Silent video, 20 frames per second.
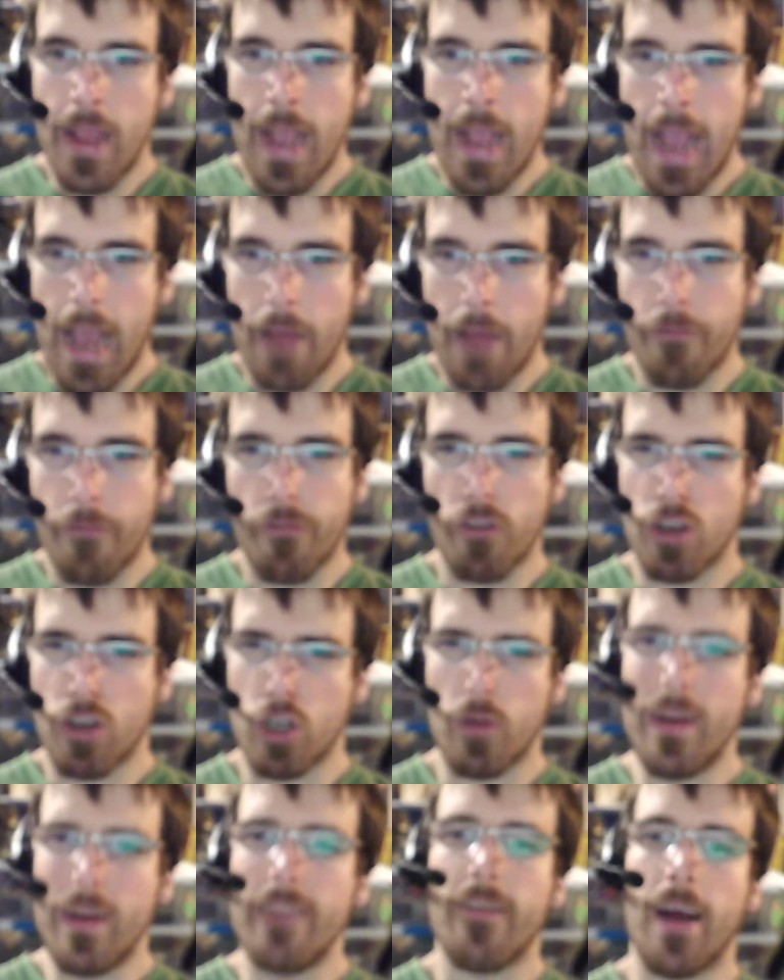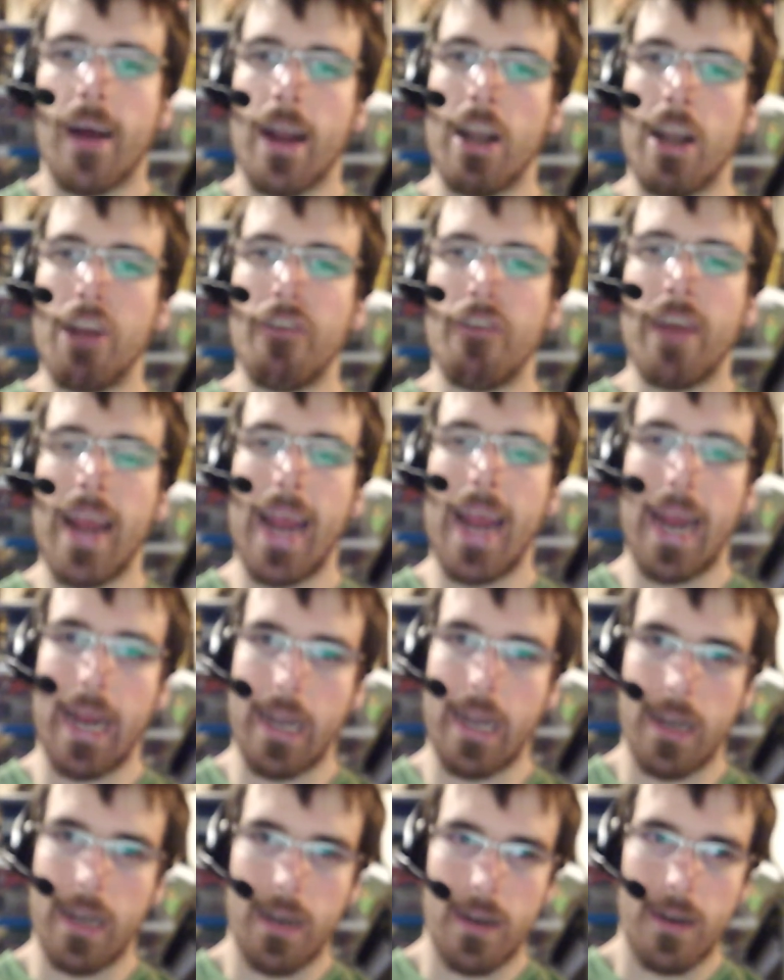and for Street Fighter, you can't
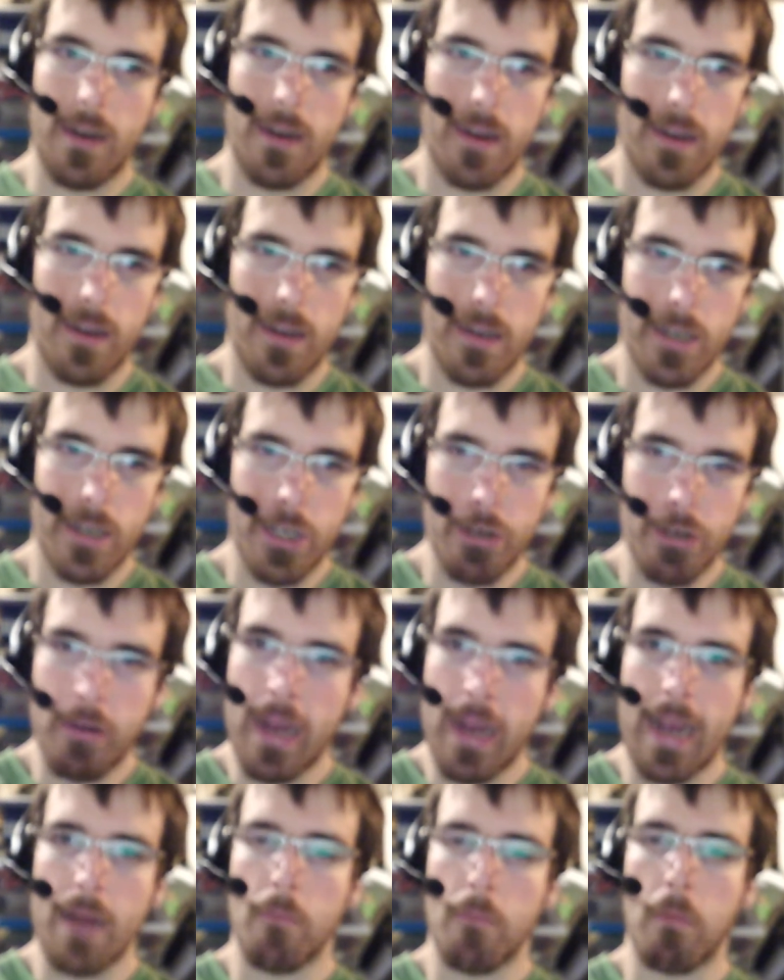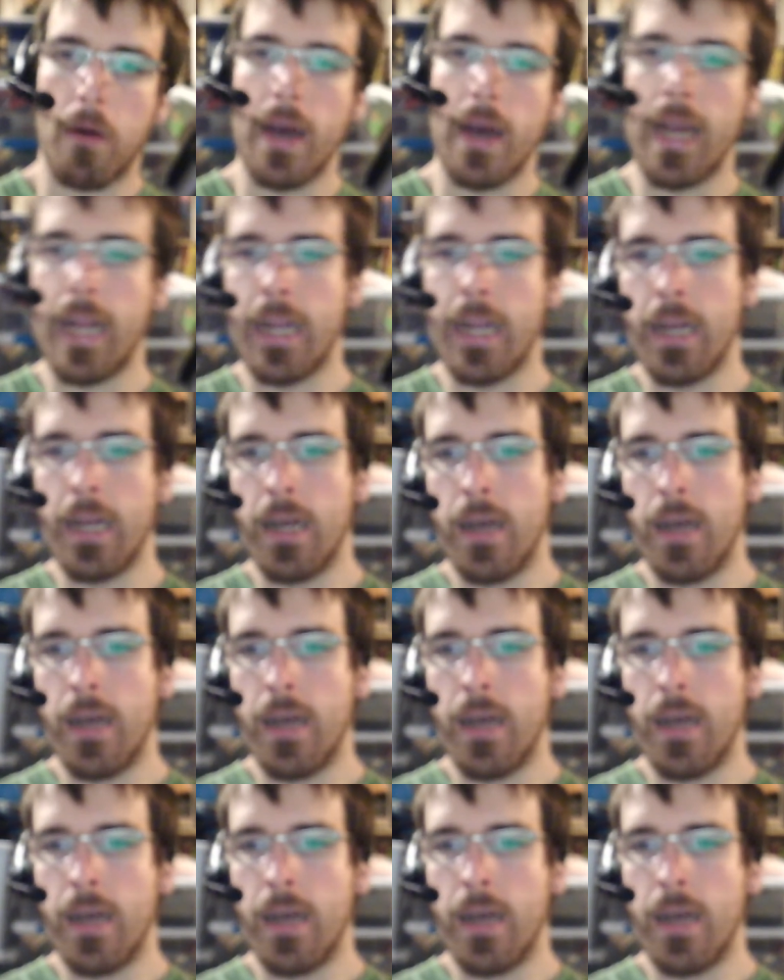play